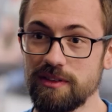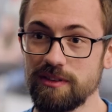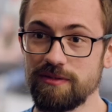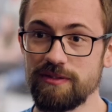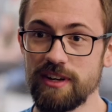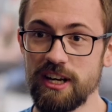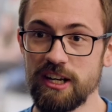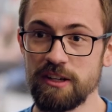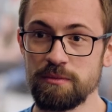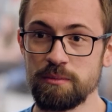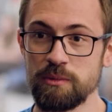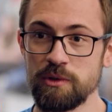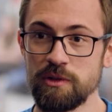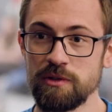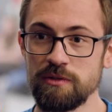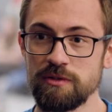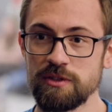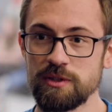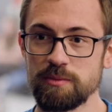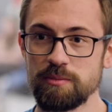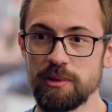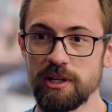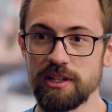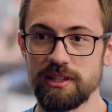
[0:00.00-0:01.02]
the 5
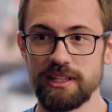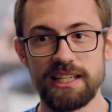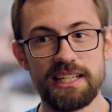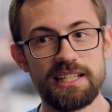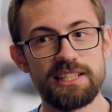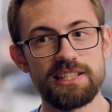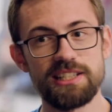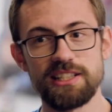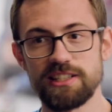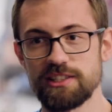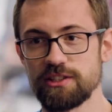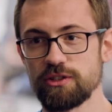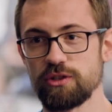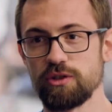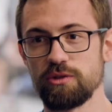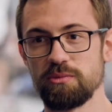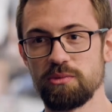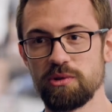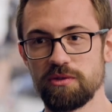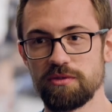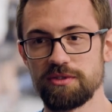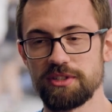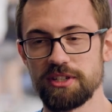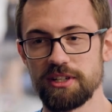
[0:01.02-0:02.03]
moves, but the easiest 2
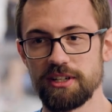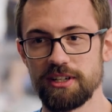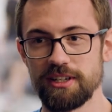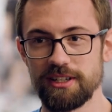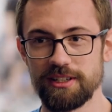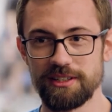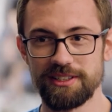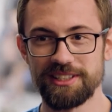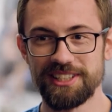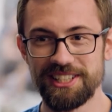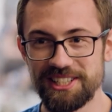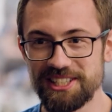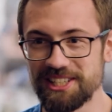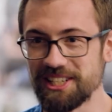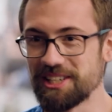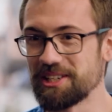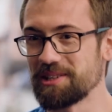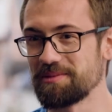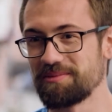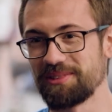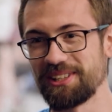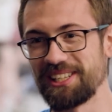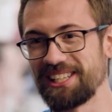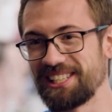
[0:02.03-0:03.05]
moves that are
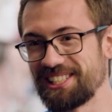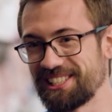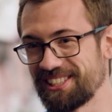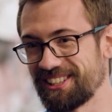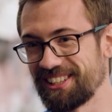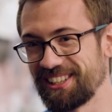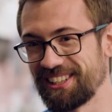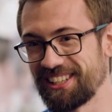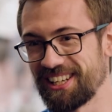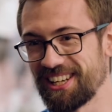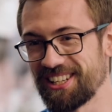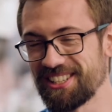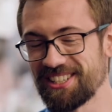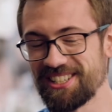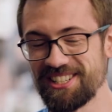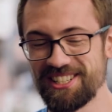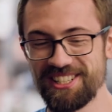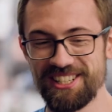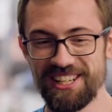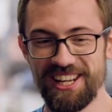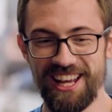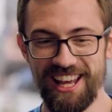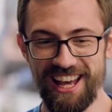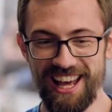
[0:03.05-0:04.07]
considerably easier than the
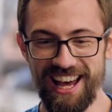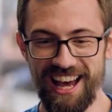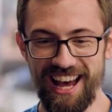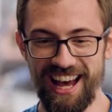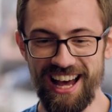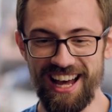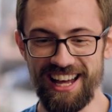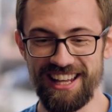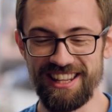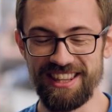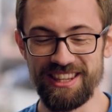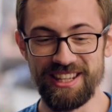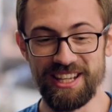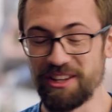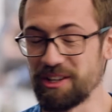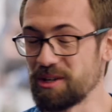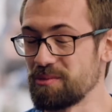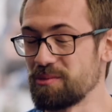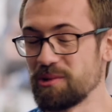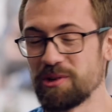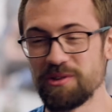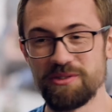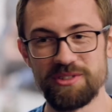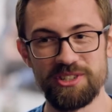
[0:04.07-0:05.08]
others, and the
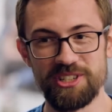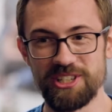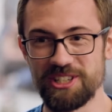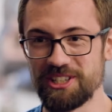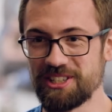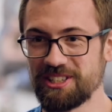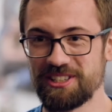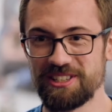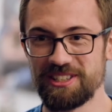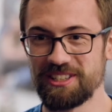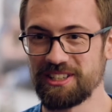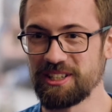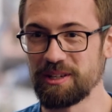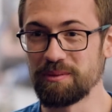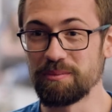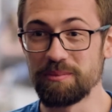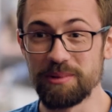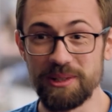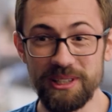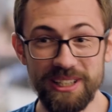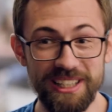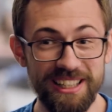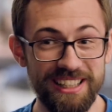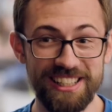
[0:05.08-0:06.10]
other moves just
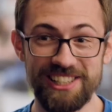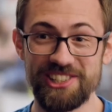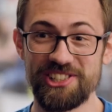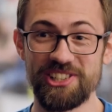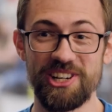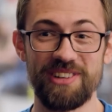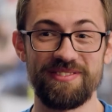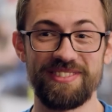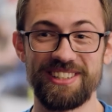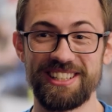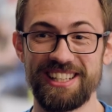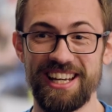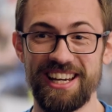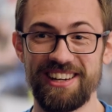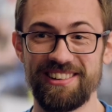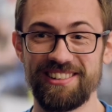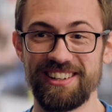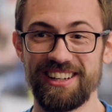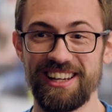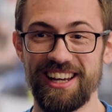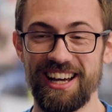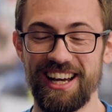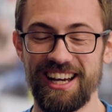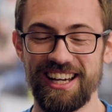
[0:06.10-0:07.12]
completely shut me
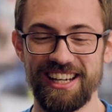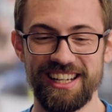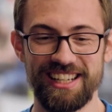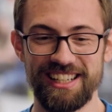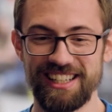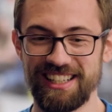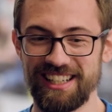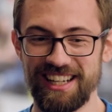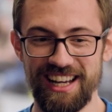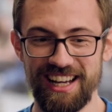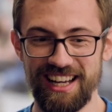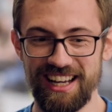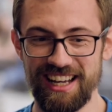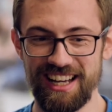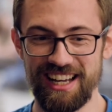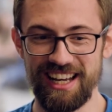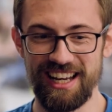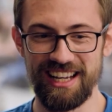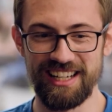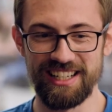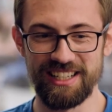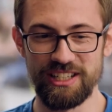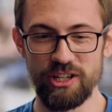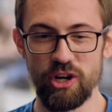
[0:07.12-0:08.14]
down. I
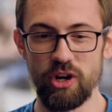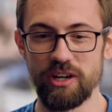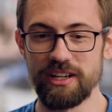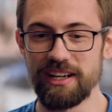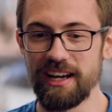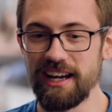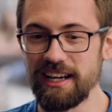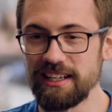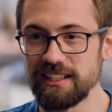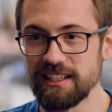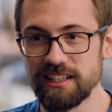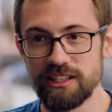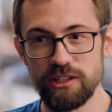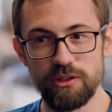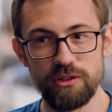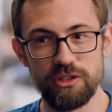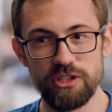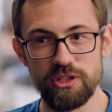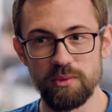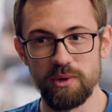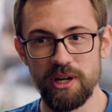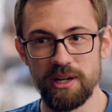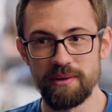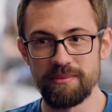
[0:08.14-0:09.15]
got kind of close
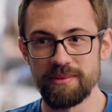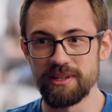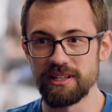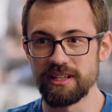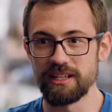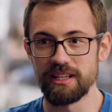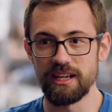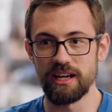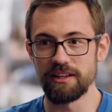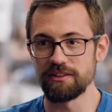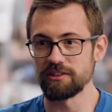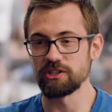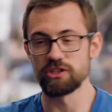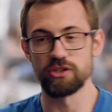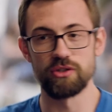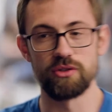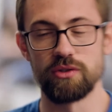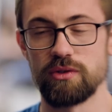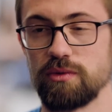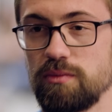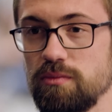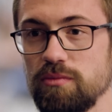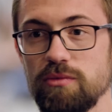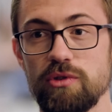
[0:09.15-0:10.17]
to 1, but the other
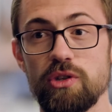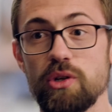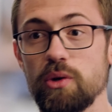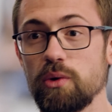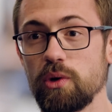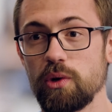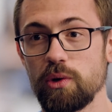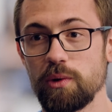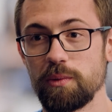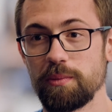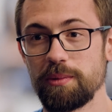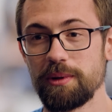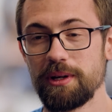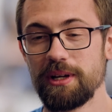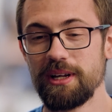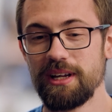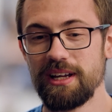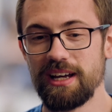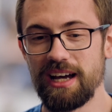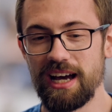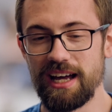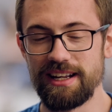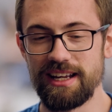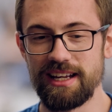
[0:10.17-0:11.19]
2, no hope.
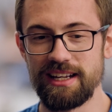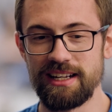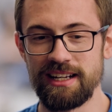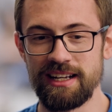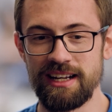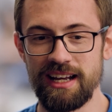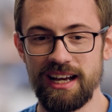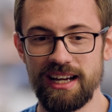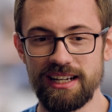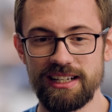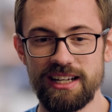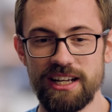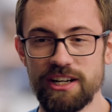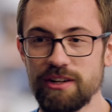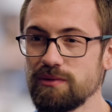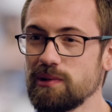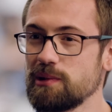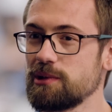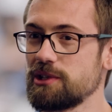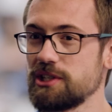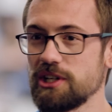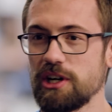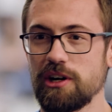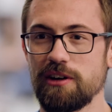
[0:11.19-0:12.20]
And then I kind of
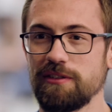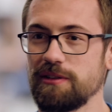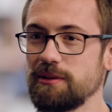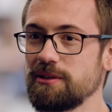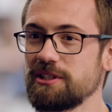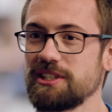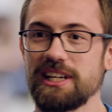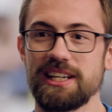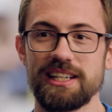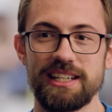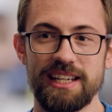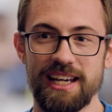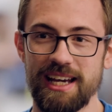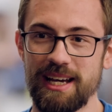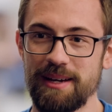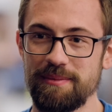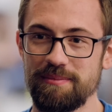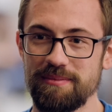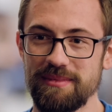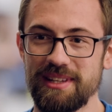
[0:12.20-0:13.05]
wrote it off and was like, yeah,